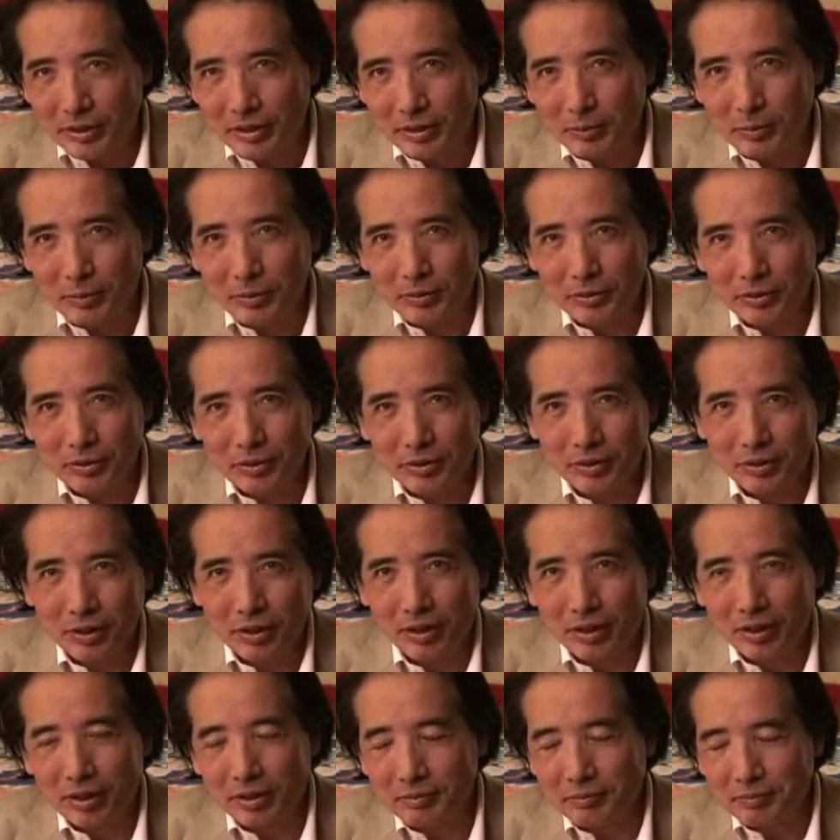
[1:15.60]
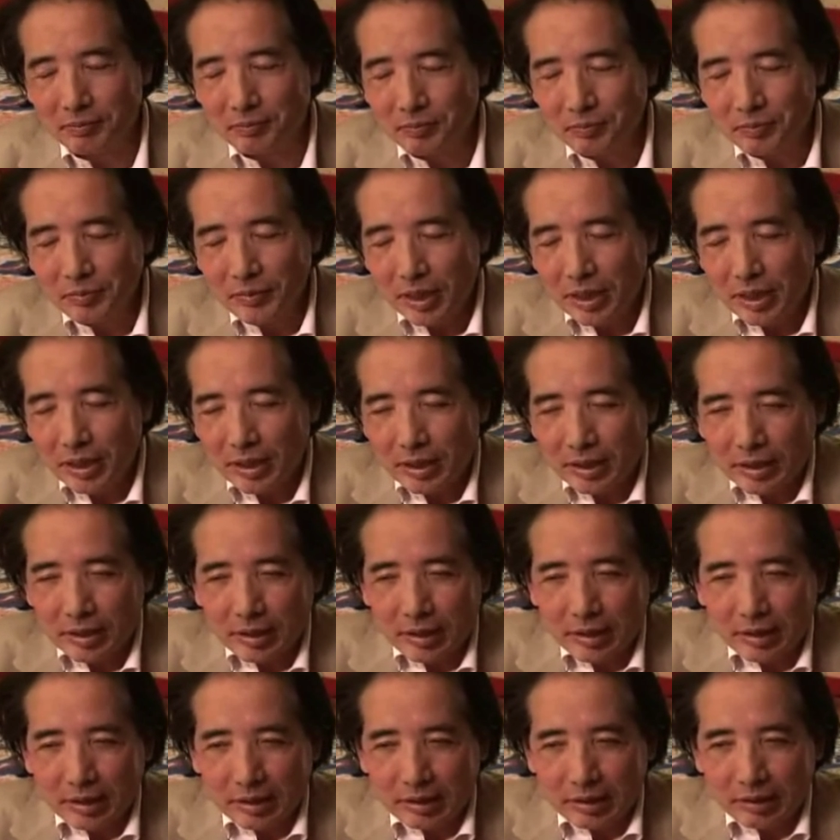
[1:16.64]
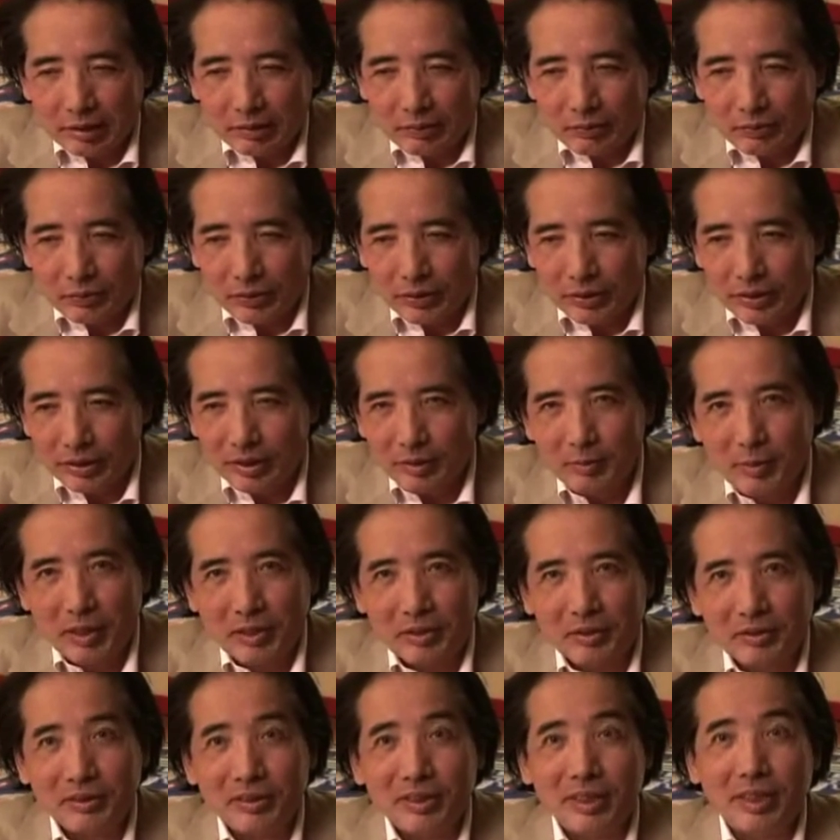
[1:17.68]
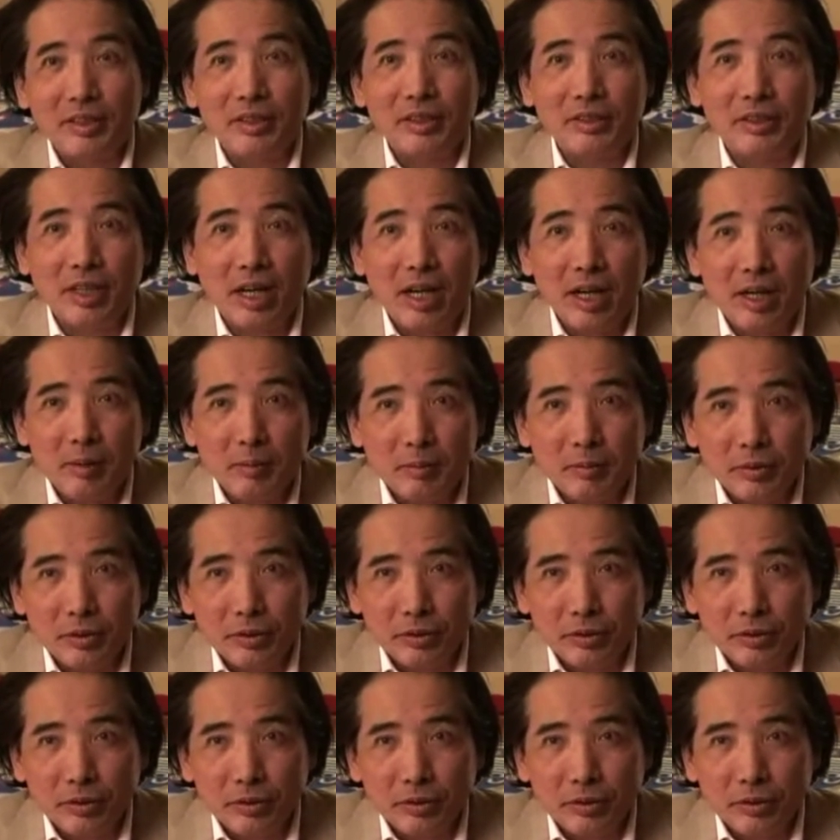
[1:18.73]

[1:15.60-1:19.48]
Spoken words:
I suppose, for the Tibetans at the time.